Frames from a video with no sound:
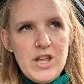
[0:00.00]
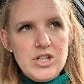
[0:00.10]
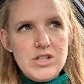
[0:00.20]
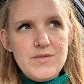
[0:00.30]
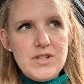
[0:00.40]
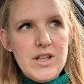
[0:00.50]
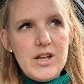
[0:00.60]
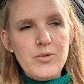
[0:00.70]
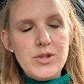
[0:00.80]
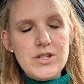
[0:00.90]
She lives in
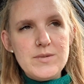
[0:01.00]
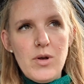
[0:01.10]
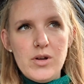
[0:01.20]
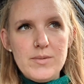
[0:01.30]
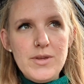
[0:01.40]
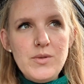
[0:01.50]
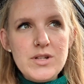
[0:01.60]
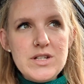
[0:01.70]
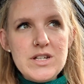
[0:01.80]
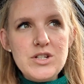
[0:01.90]
like a really small
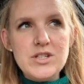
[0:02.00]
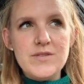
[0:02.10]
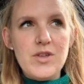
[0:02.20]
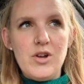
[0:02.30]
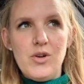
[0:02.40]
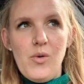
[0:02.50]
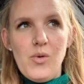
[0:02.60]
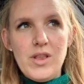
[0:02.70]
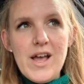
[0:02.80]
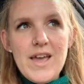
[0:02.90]
community. She's lived there her
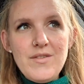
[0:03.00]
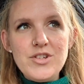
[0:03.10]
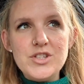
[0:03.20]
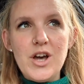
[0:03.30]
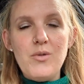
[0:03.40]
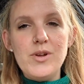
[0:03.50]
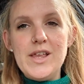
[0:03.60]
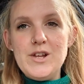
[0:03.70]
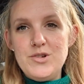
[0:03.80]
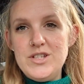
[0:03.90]
whole life. She's got a
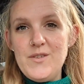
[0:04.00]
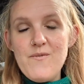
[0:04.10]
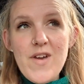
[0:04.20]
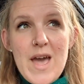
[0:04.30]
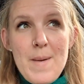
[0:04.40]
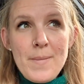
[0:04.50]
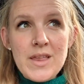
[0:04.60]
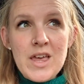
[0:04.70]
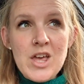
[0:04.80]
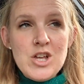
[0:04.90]
really interesting
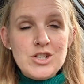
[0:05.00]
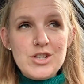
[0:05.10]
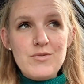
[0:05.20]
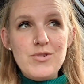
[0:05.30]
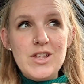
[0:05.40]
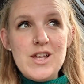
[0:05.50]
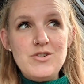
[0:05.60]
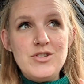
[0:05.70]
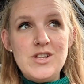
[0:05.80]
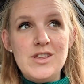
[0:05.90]
family. She's got really
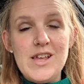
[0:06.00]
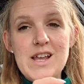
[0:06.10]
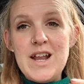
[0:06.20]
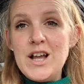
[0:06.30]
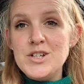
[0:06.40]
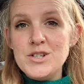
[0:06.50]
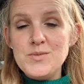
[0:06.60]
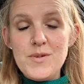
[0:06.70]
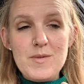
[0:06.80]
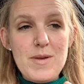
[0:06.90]
interesting like
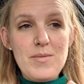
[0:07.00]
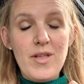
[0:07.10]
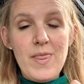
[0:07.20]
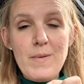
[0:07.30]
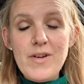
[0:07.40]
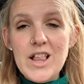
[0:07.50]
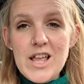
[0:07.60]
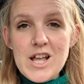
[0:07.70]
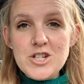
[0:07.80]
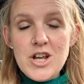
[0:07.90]
connections with the people in the
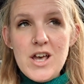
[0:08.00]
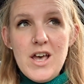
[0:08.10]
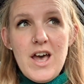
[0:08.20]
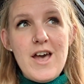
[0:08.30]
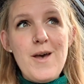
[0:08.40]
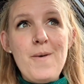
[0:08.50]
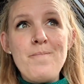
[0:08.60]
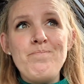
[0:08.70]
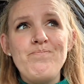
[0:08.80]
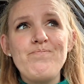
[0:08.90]
village. The